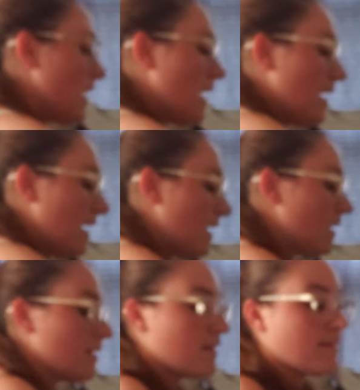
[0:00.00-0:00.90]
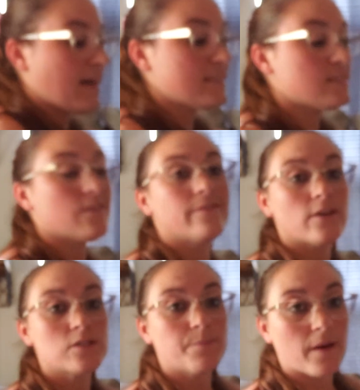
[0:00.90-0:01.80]
And that's the
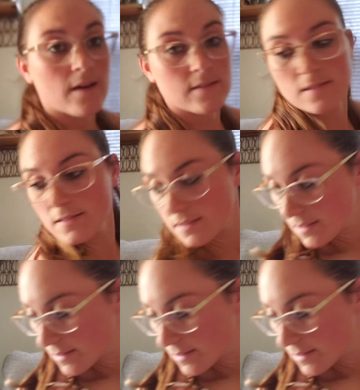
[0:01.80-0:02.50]
first box.